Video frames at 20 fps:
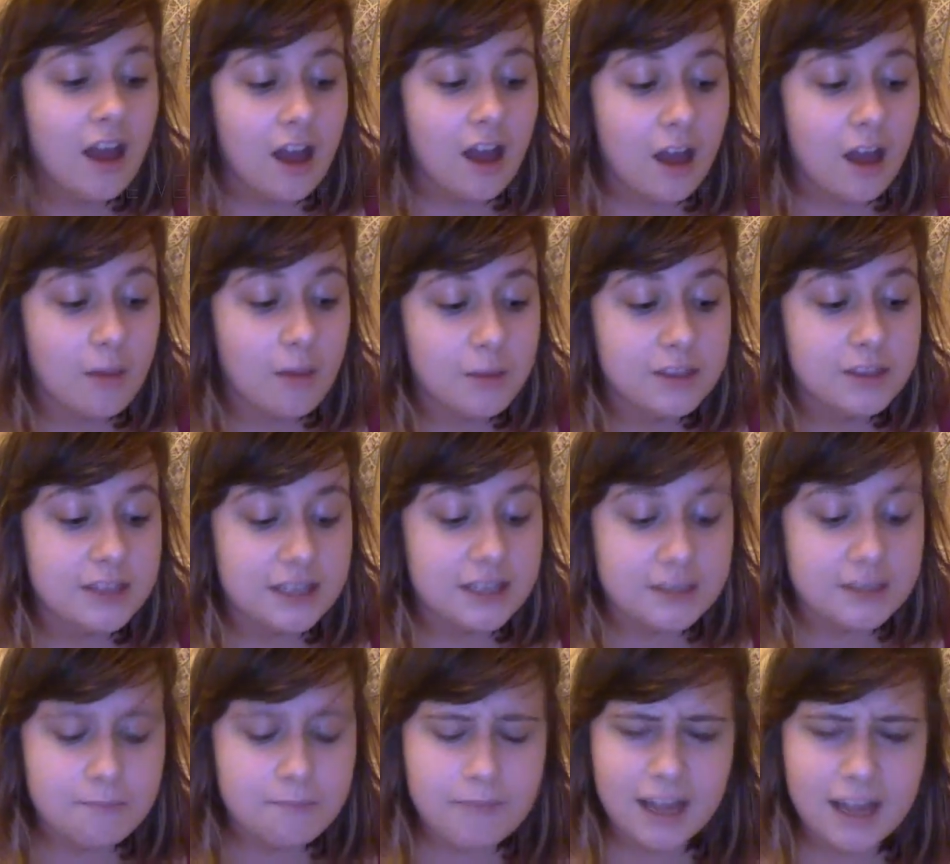Her music is
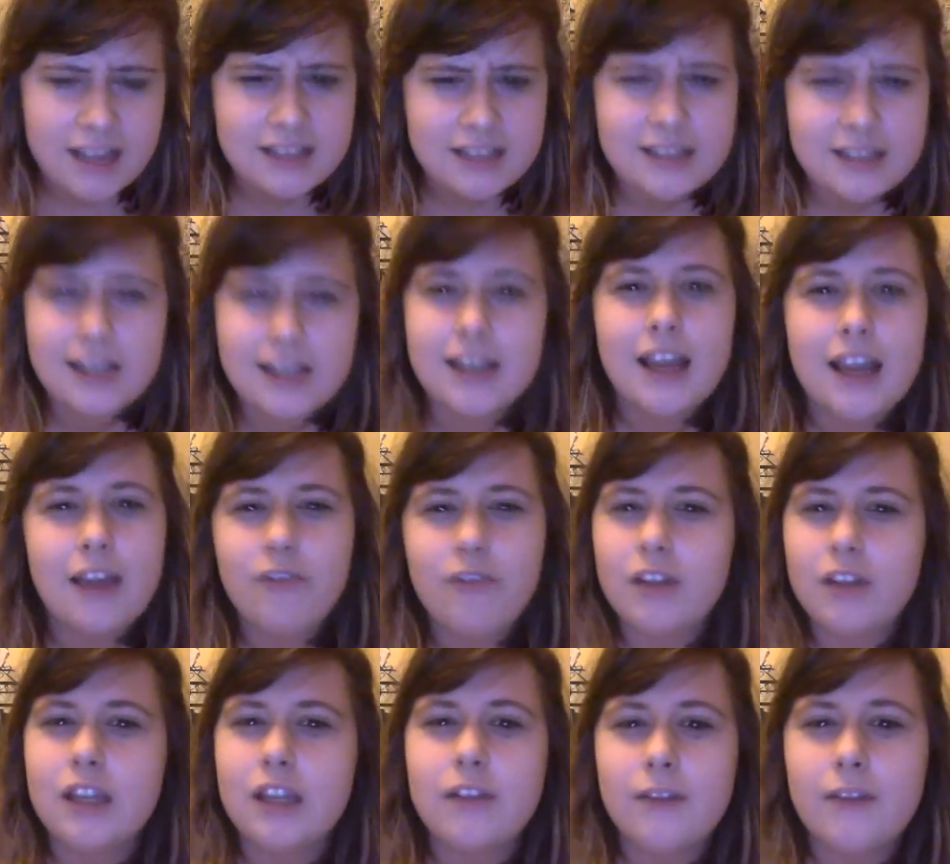amazing. It
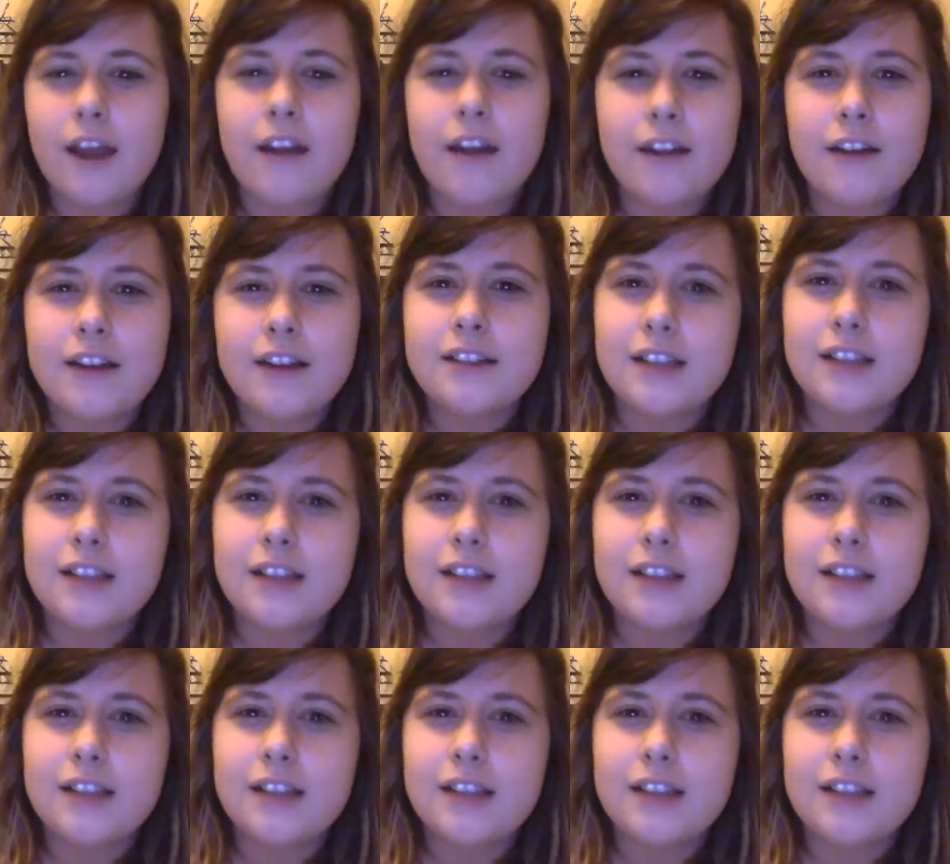really varies.